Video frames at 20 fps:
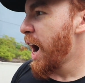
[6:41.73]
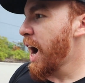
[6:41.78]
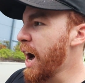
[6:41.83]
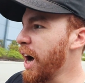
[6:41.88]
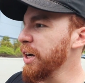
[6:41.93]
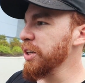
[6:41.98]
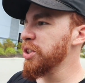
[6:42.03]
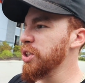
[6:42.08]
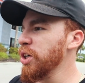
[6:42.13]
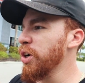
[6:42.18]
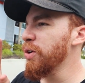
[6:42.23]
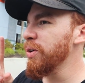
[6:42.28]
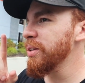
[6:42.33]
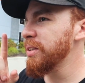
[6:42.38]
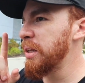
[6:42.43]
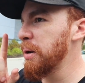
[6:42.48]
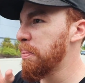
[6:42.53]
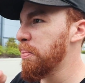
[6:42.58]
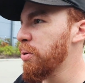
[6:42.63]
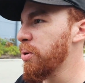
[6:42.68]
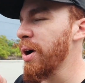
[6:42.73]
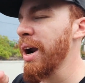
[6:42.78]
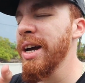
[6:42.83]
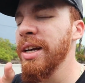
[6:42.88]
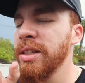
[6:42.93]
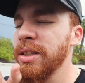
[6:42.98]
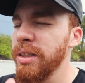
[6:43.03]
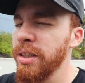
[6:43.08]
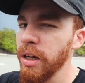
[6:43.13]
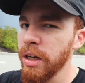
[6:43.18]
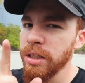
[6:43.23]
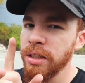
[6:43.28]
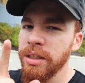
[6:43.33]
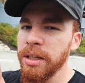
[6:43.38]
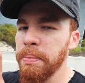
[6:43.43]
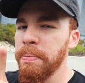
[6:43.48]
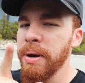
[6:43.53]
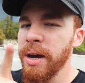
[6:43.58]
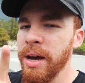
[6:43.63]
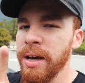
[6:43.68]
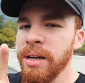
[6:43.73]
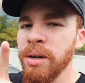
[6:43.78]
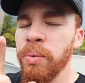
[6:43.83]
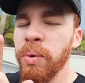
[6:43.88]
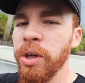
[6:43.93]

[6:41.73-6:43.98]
Also, the price does depend